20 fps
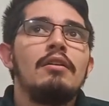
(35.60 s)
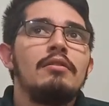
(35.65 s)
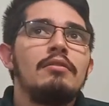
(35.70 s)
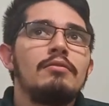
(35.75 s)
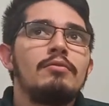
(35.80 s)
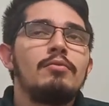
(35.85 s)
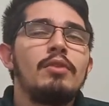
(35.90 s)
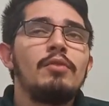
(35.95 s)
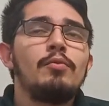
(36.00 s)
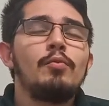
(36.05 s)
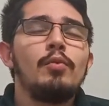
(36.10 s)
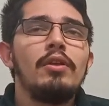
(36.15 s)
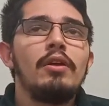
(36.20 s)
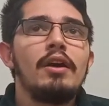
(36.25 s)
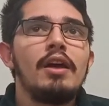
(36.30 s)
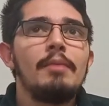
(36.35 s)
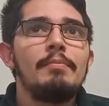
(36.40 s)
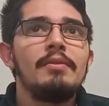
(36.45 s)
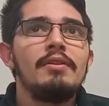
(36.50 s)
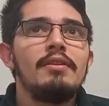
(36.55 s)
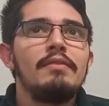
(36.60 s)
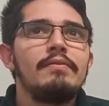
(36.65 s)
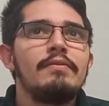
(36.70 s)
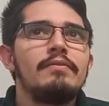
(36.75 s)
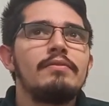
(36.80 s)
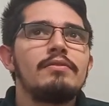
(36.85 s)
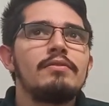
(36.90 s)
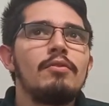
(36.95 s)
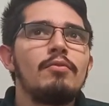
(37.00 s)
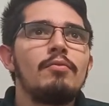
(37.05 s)
what will happen if
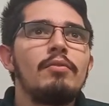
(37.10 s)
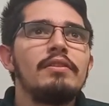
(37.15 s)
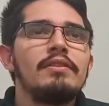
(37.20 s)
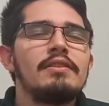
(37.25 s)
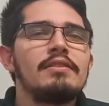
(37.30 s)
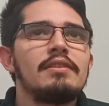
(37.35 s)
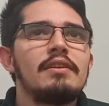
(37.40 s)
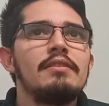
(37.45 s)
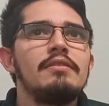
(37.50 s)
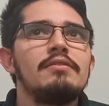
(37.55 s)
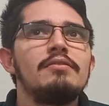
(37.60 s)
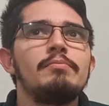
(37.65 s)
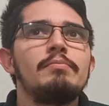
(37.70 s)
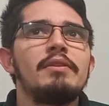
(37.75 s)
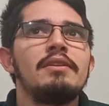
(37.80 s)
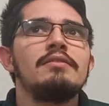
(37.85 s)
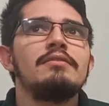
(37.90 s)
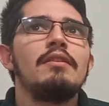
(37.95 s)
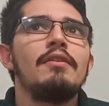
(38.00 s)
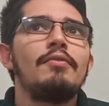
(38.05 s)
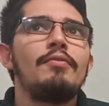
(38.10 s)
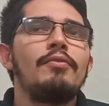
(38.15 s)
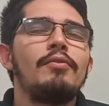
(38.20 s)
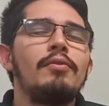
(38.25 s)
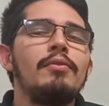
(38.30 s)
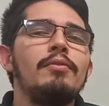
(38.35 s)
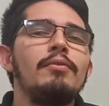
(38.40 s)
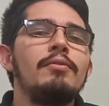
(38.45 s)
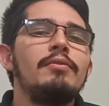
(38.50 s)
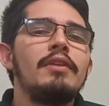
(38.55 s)
someone decides to pass
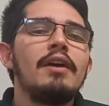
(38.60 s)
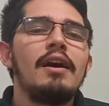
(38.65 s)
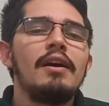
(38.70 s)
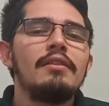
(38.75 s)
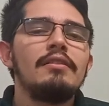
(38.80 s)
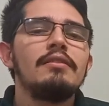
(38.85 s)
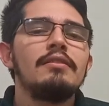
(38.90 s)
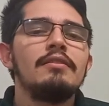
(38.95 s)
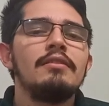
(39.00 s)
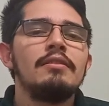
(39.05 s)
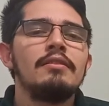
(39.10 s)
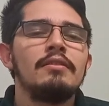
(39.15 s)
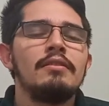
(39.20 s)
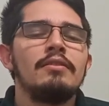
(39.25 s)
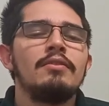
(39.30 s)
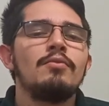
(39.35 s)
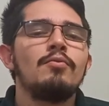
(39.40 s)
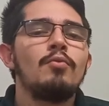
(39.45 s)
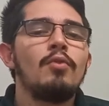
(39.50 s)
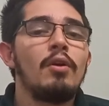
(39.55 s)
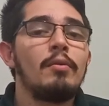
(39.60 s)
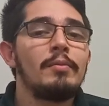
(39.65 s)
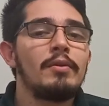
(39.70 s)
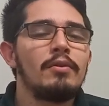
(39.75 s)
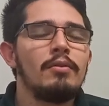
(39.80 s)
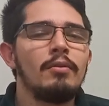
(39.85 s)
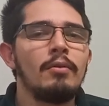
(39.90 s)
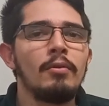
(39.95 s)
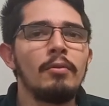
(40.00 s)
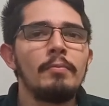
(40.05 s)
through that
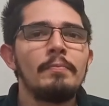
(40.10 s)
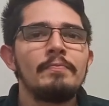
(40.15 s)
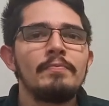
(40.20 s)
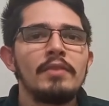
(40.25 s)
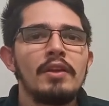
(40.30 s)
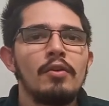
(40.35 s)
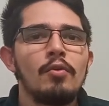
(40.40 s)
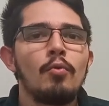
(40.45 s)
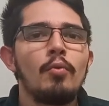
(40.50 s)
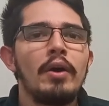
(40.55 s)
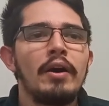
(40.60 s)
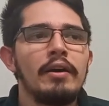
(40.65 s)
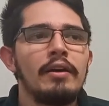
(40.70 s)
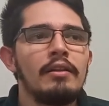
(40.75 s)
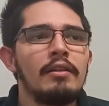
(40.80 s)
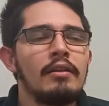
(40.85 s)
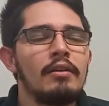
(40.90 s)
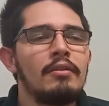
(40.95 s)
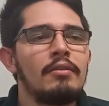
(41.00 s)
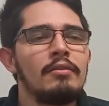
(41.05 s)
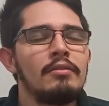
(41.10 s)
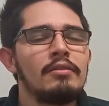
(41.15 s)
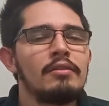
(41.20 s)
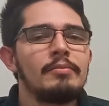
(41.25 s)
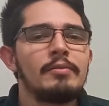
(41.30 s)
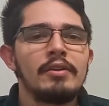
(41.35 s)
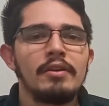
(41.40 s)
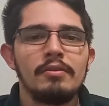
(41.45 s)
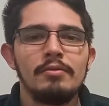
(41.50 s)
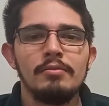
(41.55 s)
wormhole while all the
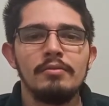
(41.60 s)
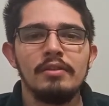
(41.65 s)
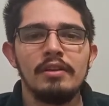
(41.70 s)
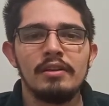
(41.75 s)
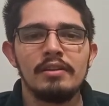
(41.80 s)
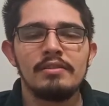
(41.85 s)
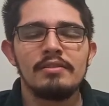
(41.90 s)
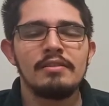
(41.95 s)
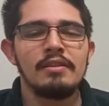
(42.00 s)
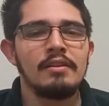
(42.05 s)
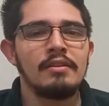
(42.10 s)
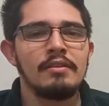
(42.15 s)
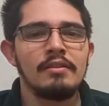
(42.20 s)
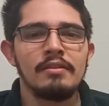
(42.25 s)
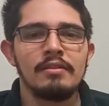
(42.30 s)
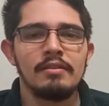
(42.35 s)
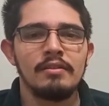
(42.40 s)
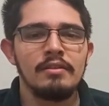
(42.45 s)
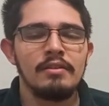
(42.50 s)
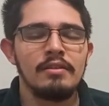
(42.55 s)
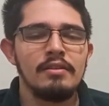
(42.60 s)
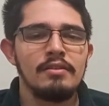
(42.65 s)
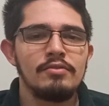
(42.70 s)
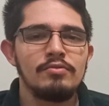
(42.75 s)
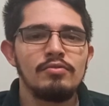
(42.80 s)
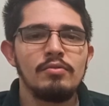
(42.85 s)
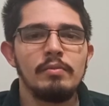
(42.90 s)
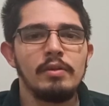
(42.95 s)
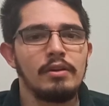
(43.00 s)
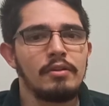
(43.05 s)
barracudas are
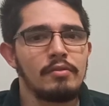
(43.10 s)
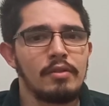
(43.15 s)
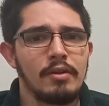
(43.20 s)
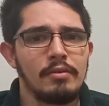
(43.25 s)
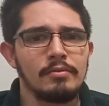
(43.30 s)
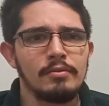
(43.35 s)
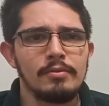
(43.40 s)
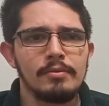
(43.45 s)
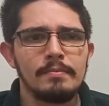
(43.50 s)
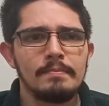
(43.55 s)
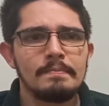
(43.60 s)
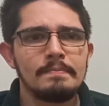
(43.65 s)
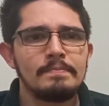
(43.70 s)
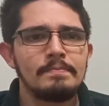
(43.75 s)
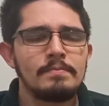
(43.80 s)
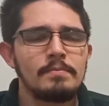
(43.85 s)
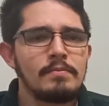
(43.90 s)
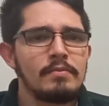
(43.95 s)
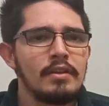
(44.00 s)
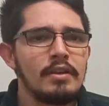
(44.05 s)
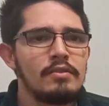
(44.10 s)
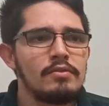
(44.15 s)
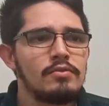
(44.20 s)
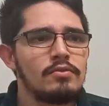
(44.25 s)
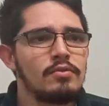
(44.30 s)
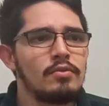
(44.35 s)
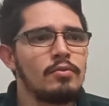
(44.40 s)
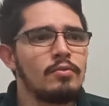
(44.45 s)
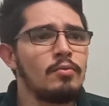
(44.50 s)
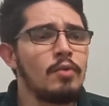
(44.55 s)
swimming around?
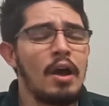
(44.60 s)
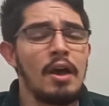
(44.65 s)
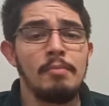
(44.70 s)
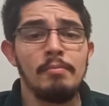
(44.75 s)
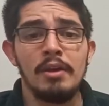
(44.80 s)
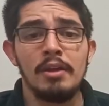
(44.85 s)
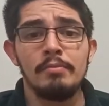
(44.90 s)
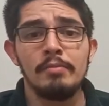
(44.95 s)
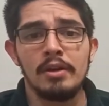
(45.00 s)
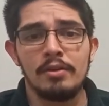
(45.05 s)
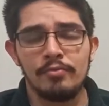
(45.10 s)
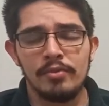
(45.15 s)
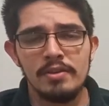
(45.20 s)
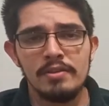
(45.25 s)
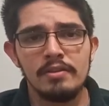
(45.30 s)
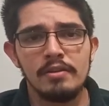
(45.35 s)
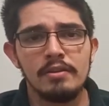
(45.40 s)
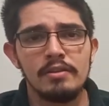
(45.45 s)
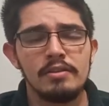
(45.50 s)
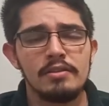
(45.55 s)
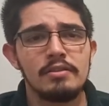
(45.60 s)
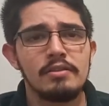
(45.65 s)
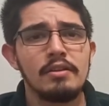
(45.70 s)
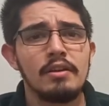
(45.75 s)
So I made my research